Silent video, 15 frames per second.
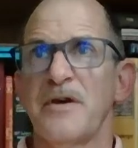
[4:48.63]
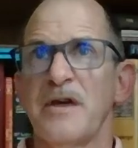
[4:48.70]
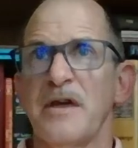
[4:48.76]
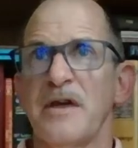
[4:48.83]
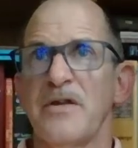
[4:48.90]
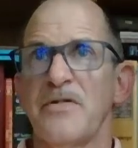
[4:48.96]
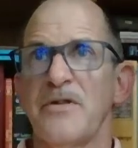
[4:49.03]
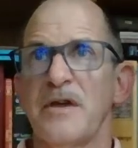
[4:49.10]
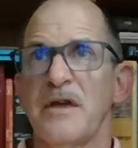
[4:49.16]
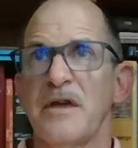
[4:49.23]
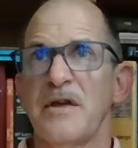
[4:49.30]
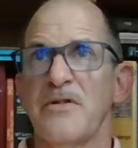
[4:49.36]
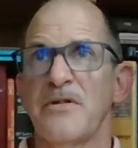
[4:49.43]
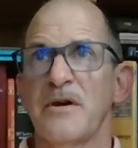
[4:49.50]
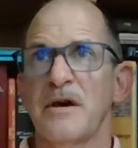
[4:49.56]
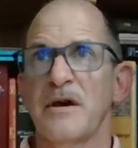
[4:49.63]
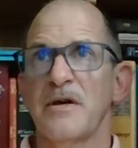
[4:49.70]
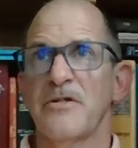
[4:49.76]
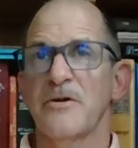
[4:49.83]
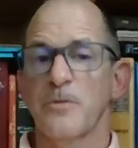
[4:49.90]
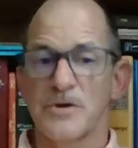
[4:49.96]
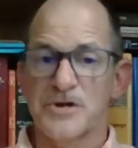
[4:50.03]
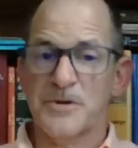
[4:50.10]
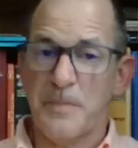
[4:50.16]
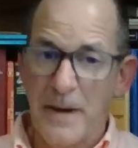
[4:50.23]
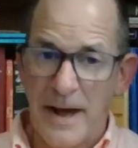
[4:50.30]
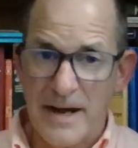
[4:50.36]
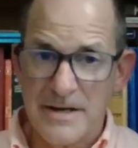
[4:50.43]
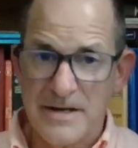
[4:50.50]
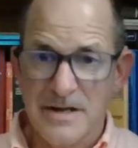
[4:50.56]
the
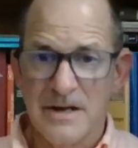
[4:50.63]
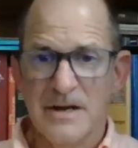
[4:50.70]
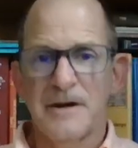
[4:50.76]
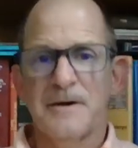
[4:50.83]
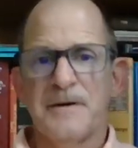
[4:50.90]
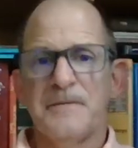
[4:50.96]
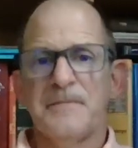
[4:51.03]
respect.